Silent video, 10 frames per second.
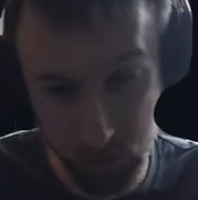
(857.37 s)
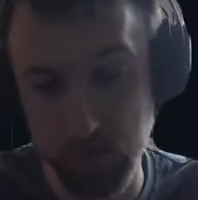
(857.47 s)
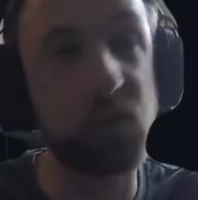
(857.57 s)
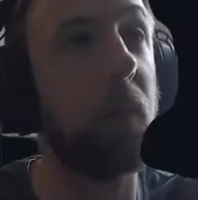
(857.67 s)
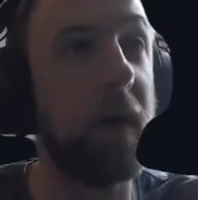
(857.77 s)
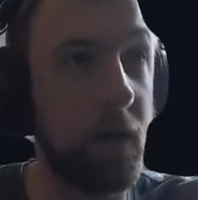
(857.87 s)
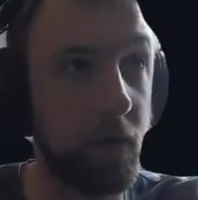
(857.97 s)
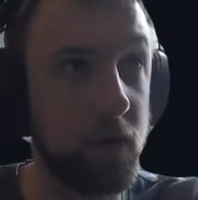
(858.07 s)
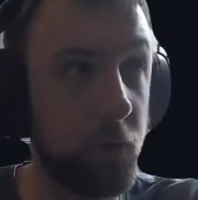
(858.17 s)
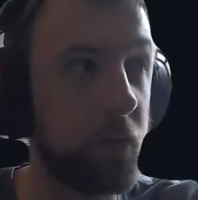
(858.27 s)
spike your
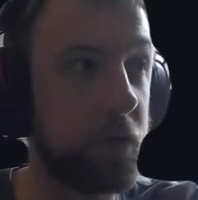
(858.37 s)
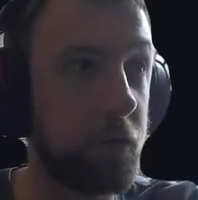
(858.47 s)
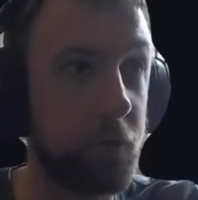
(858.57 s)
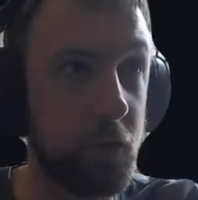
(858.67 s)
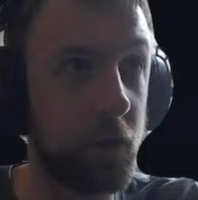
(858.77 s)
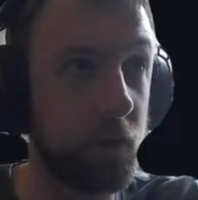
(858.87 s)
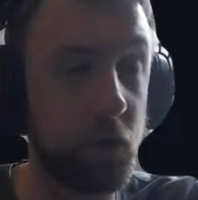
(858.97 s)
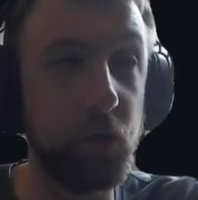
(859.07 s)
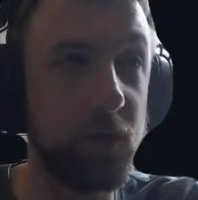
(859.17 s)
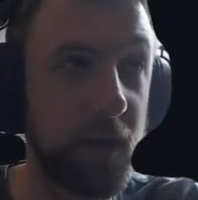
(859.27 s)
temperature for
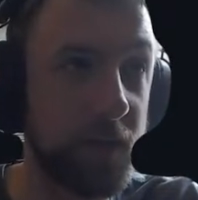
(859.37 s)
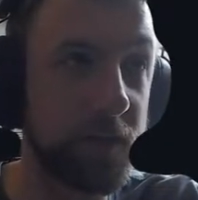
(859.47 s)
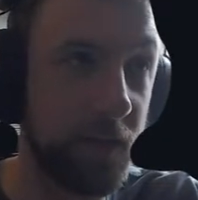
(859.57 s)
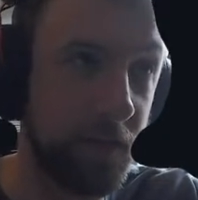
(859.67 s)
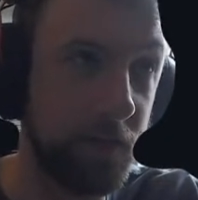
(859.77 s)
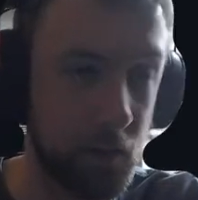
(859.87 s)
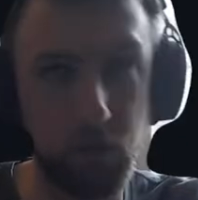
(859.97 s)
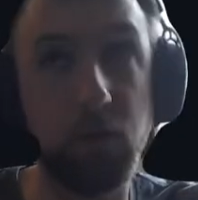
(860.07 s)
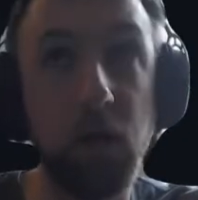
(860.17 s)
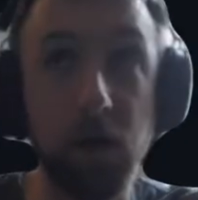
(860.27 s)
2 seconds, and then or